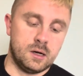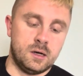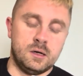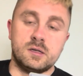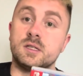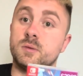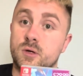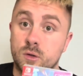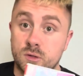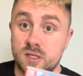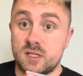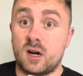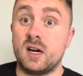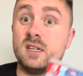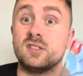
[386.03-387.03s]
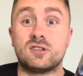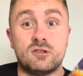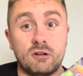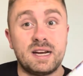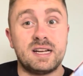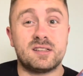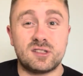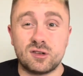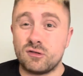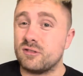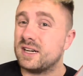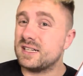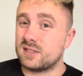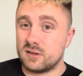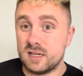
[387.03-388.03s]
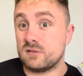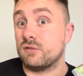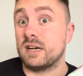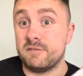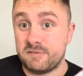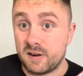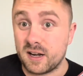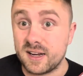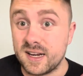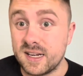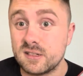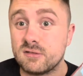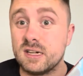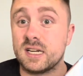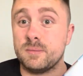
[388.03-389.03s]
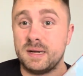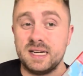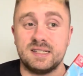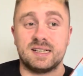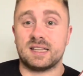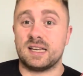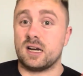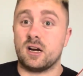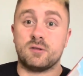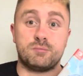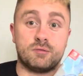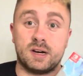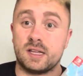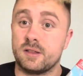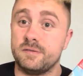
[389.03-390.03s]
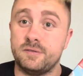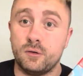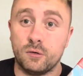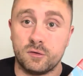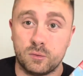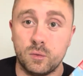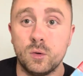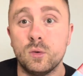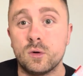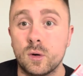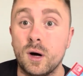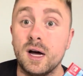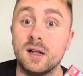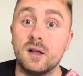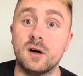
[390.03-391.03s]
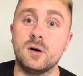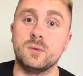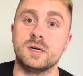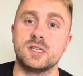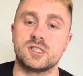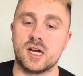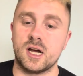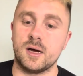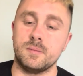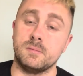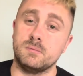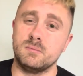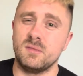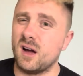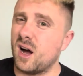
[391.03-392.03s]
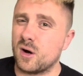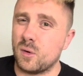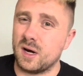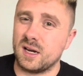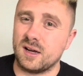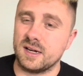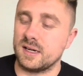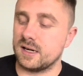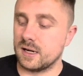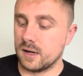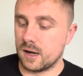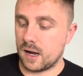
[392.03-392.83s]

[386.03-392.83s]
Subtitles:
Some cool designs, great stories. It's really funny, it's really comedic. They kind of break the fourth wall quite a lot, which I quite like.